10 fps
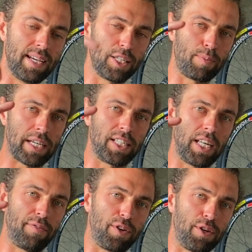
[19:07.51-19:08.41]

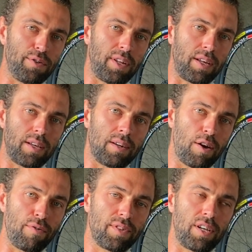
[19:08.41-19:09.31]
especially if you use like an
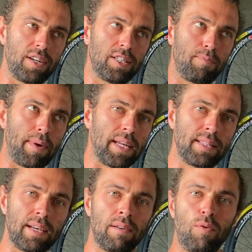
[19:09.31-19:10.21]
oversized
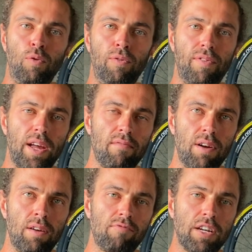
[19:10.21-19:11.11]
Beta or
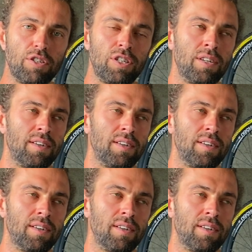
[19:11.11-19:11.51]
Vera wrench,